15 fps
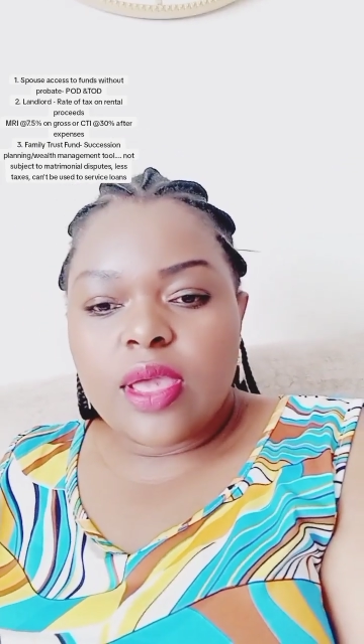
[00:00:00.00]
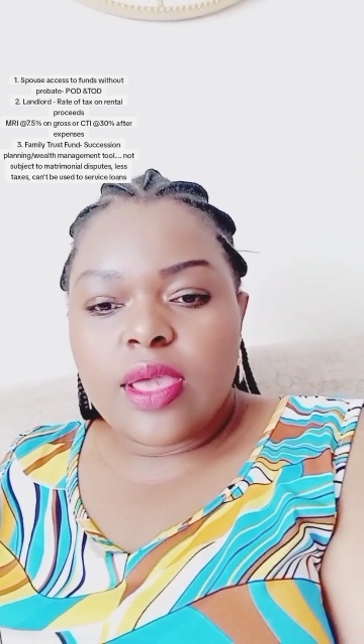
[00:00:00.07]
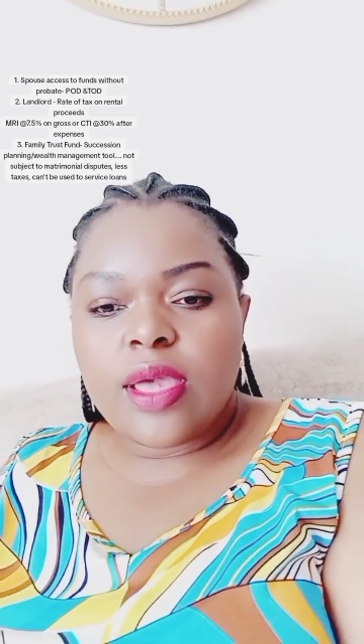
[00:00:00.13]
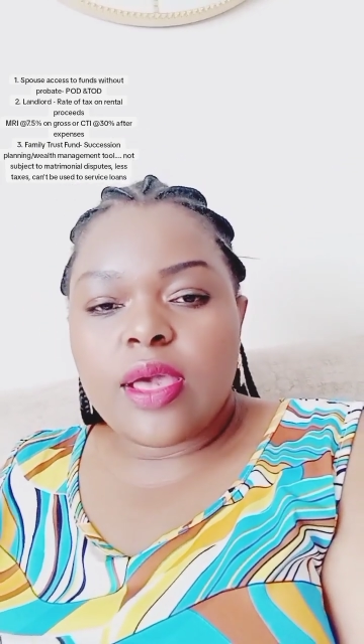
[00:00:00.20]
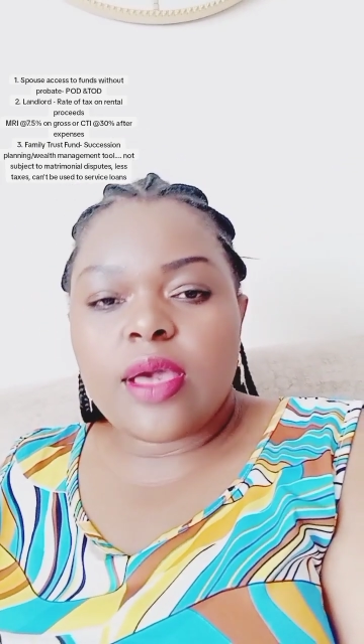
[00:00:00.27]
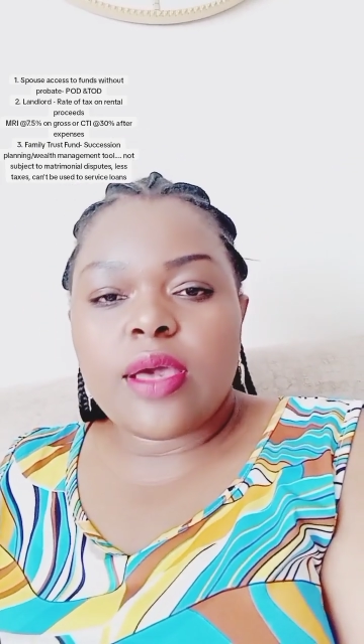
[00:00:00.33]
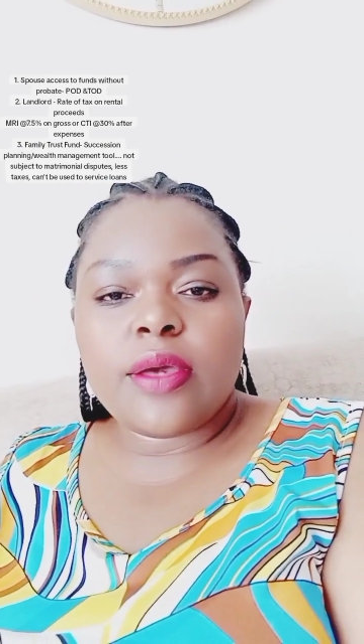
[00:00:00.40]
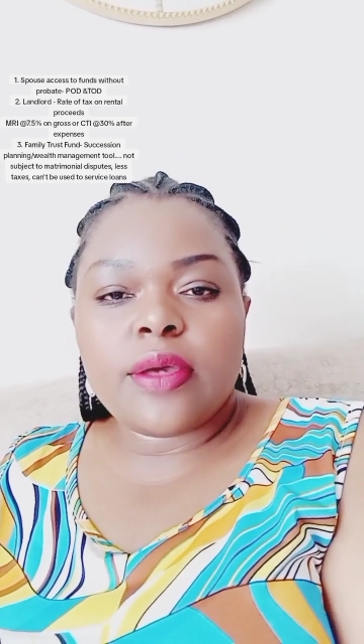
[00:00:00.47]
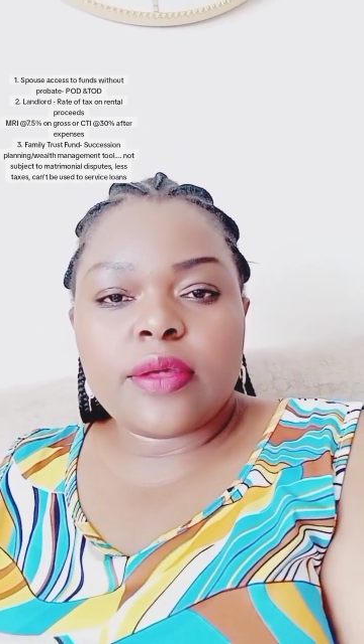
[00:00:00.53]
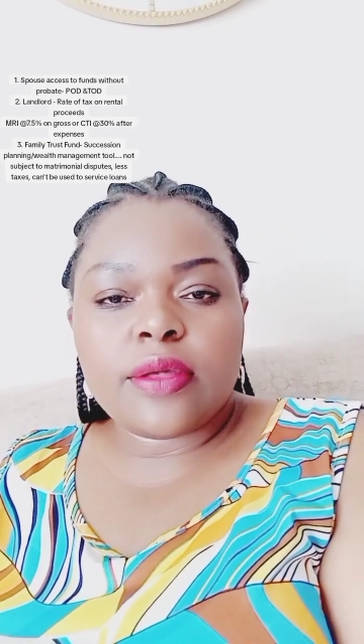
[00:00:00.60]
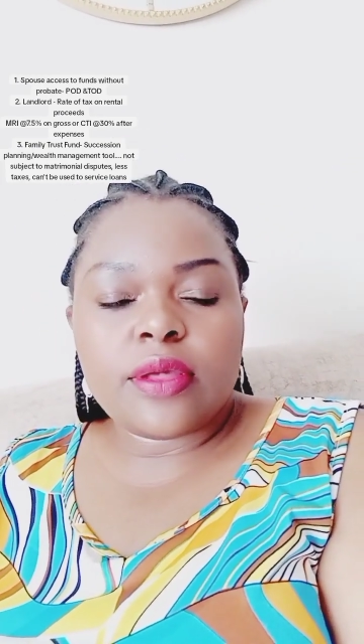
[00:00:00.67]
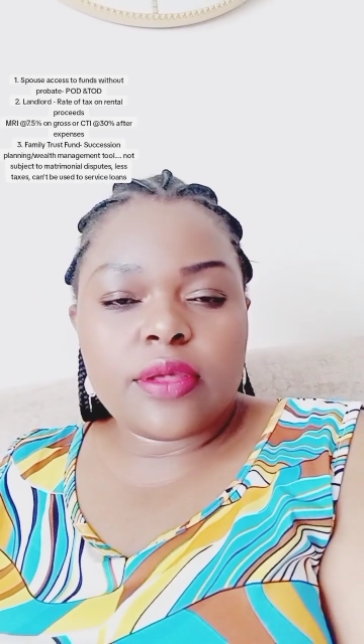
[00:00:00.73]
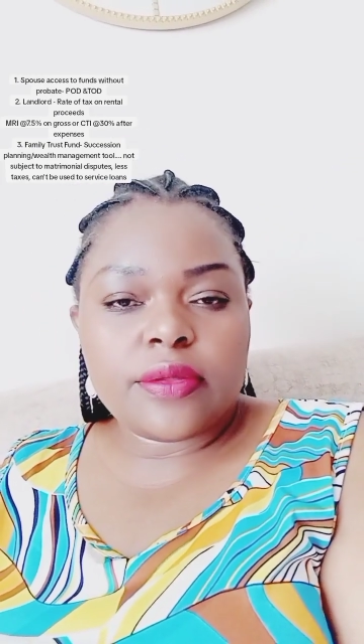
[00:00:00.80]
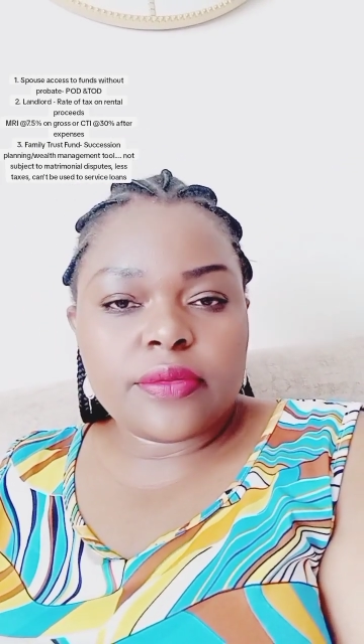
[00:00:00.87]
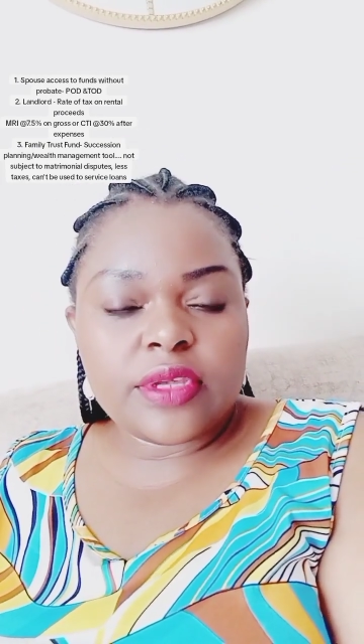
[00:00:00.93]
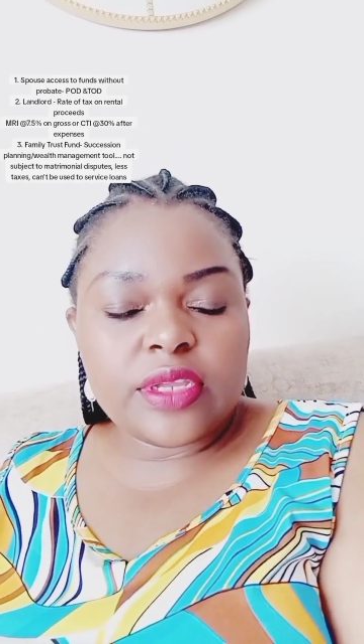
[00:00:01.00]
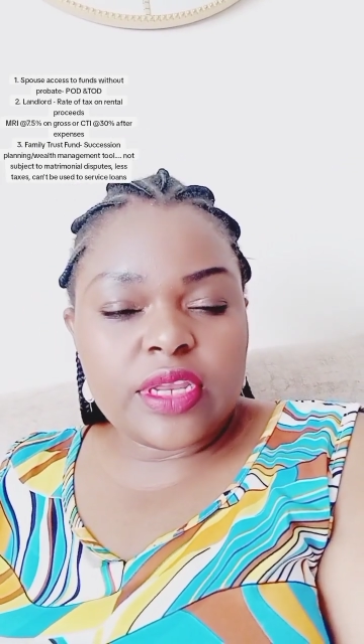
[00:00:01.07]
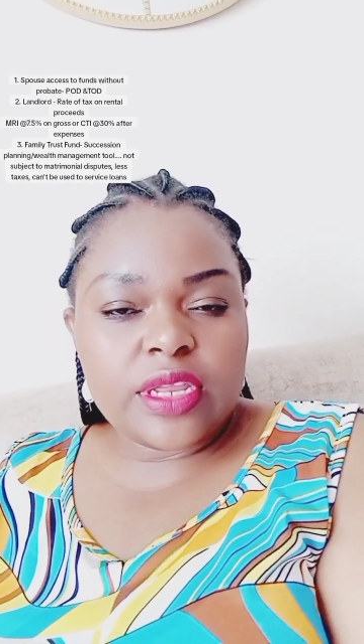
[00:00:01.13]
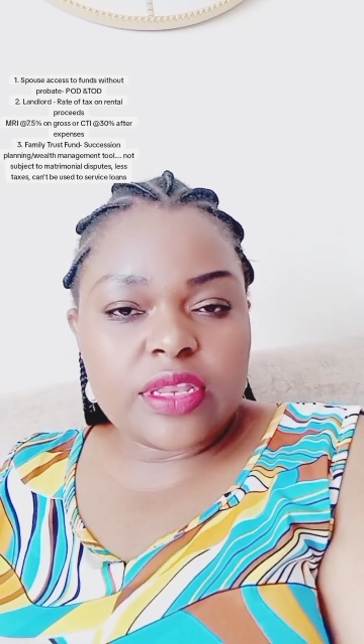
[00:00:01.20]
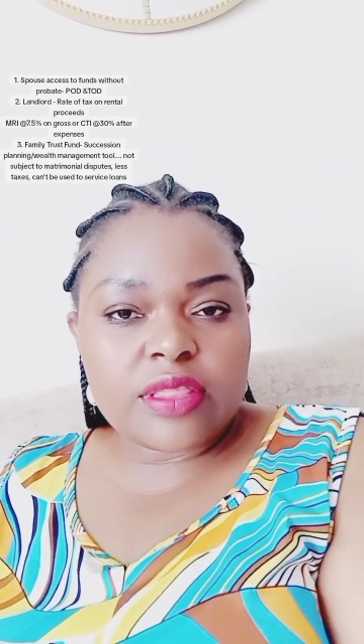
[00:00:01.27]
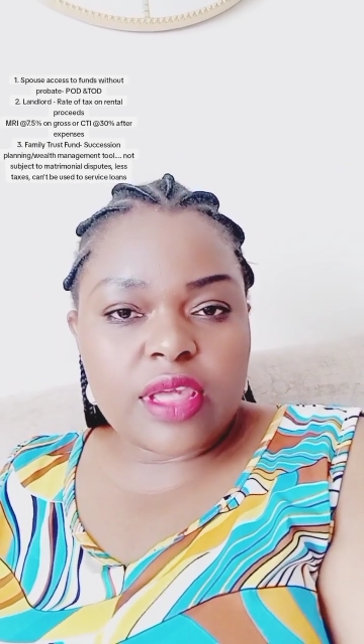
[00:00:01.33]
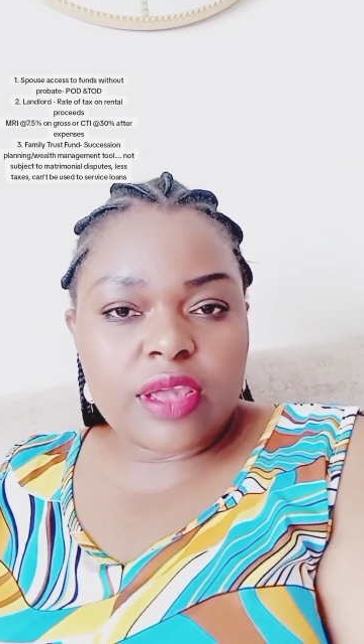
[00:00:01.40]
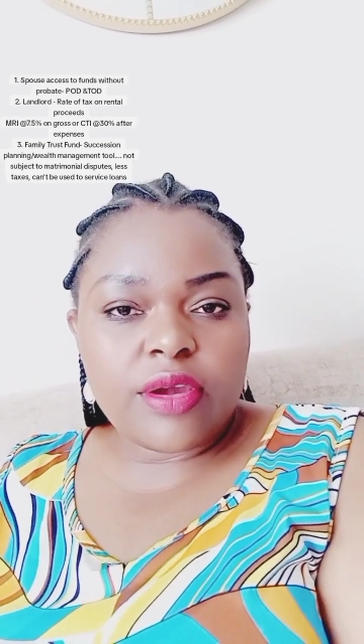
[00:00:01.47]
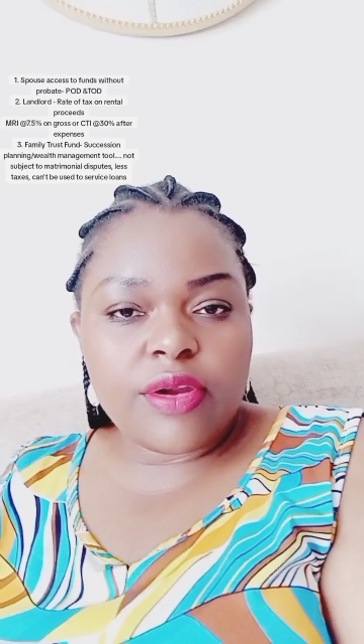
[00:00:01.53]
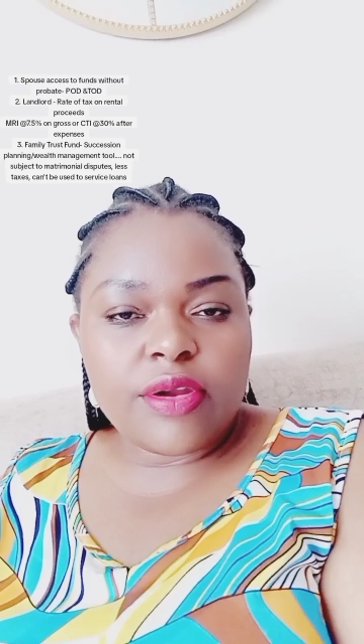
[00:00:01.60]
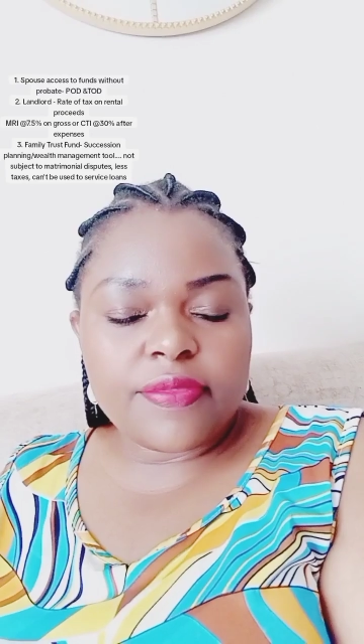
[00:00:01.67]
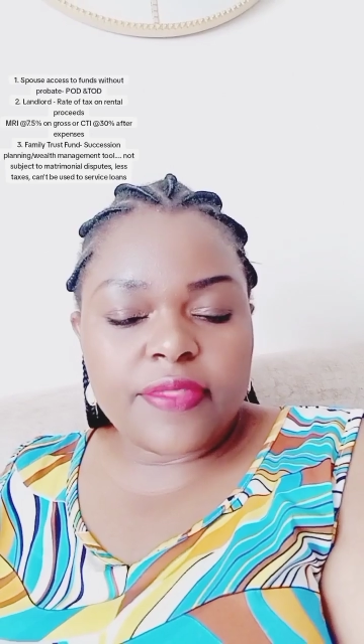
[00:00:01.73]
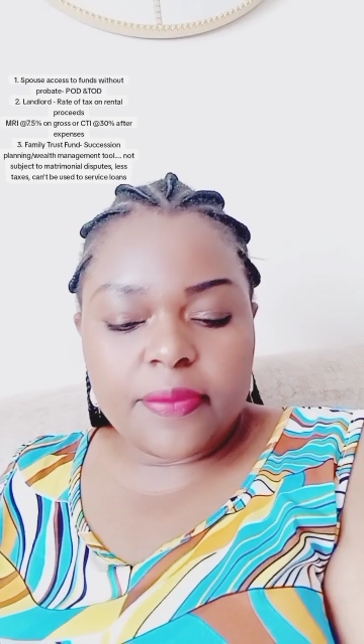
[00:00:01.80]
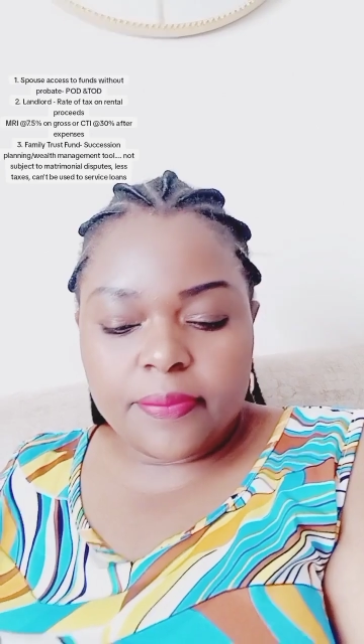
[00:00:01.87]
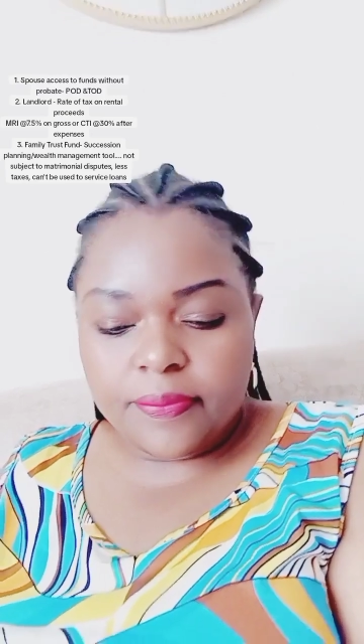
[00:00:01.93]
in its
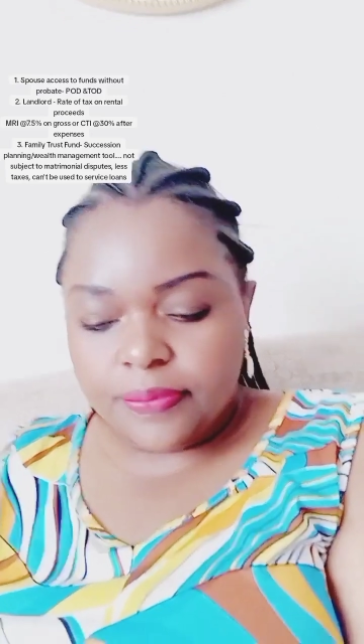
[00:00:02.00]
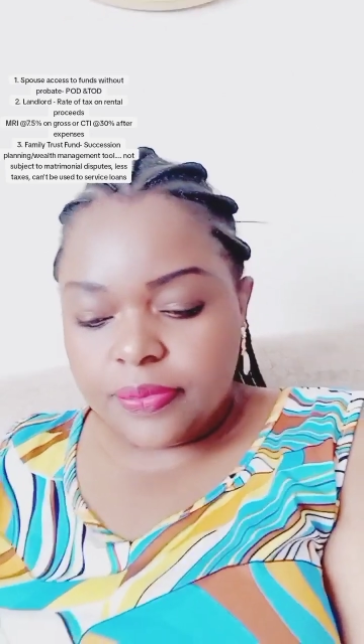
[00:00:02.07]
algorithm.